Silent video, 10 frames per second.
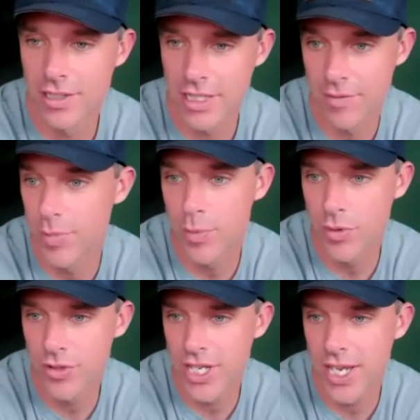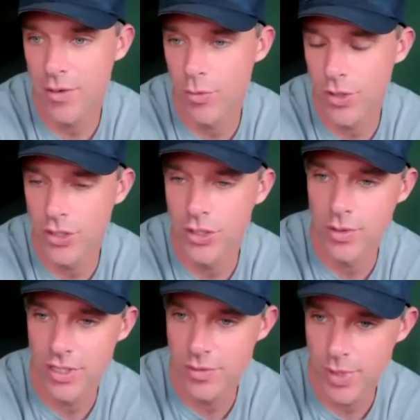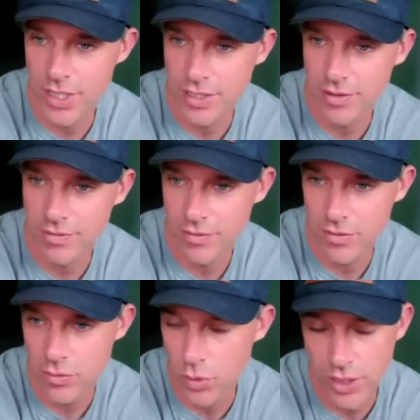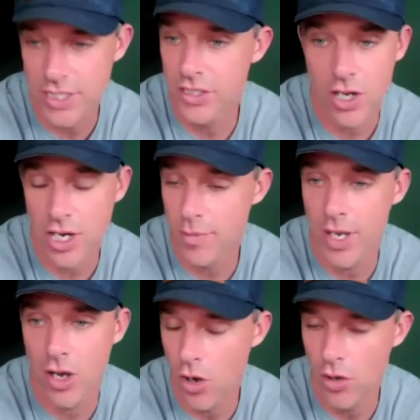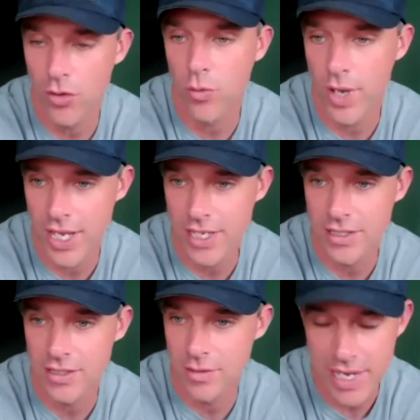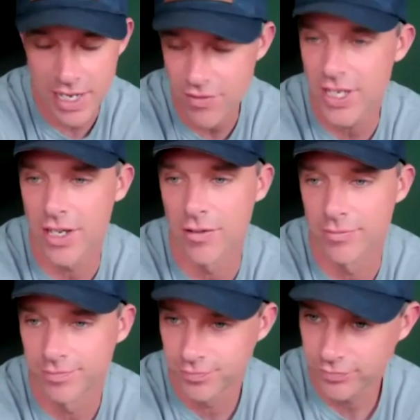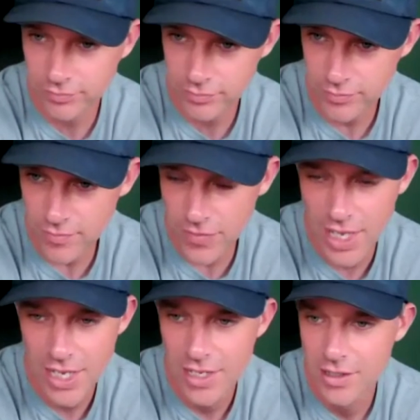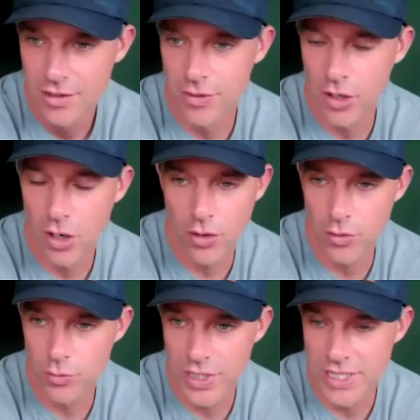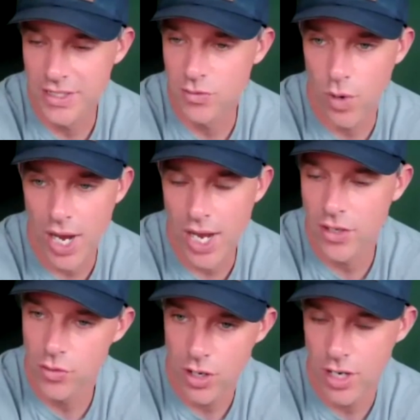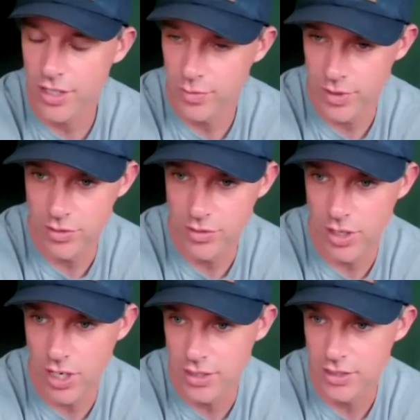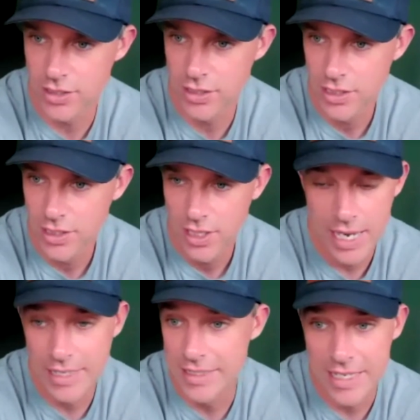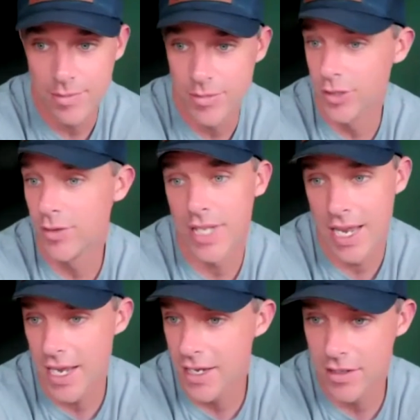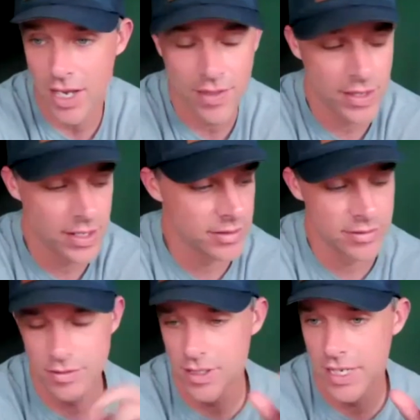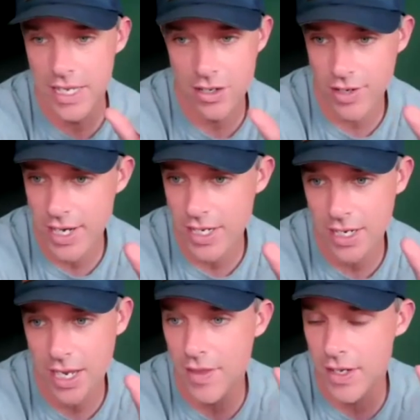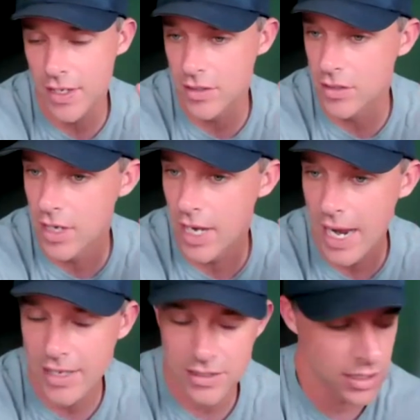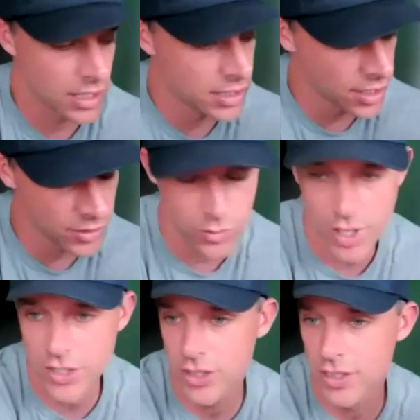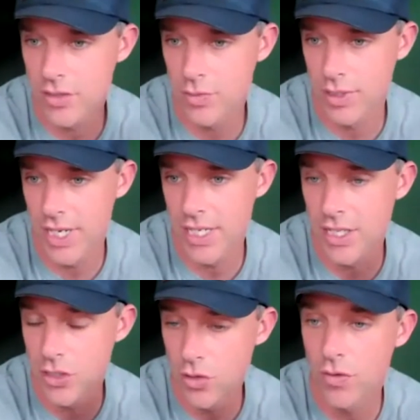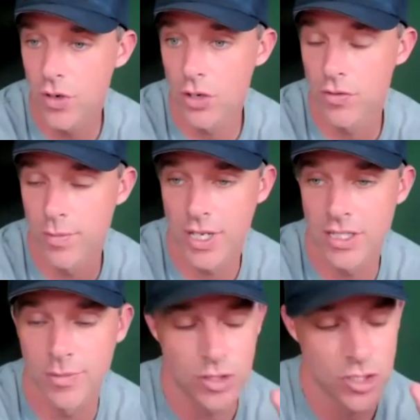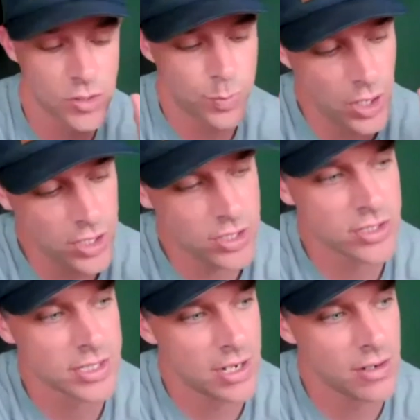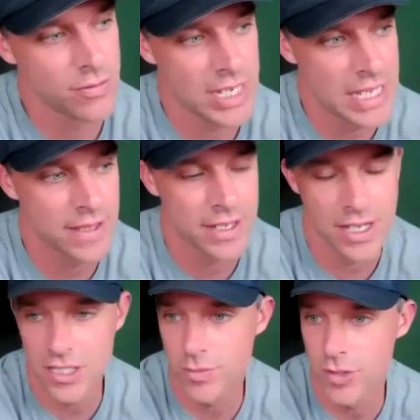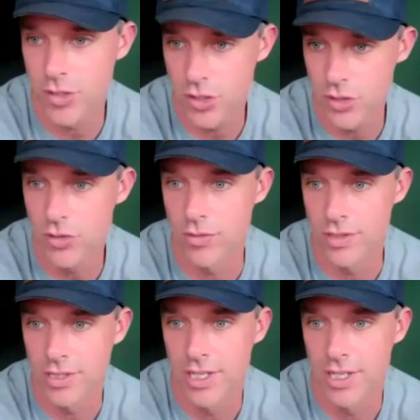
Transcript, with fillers: like if people say, well, you're too expensive, well, let's talk about all the ways, make a video for all the reasons why you cost what you cost and keep doing that and and then iterate it and then ask another question that's related that you've heard from a customer just put yourself in the customer's shoes